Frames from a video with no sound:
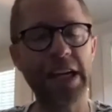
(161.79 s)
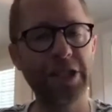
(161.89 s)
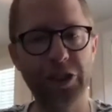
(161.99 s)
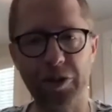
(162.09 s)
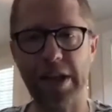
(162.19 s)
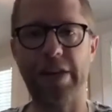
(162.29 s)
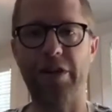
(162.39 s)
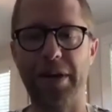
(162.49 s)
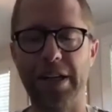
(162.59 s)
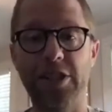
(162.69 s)

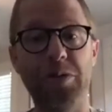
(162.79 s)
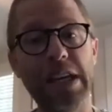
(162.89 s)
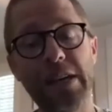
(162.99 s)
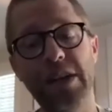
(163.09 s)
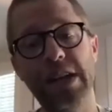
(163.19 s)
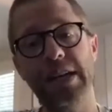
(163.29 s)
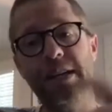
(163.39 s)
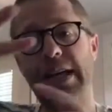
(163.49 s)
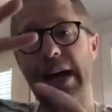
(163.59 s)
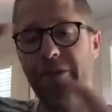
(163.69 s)
So even
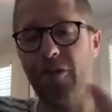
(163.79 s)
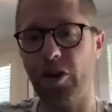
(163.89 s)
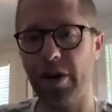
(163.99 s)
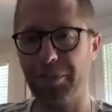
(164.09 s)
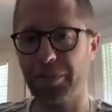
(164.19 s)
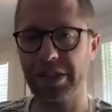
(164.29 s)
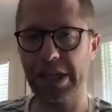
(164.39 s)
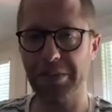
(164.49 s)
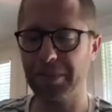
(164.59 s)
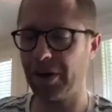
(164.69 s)
in kind of our
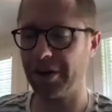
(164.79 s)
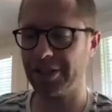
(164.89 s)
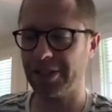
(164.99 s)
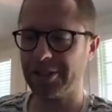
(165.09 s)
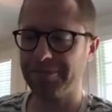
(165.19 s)
DMM process,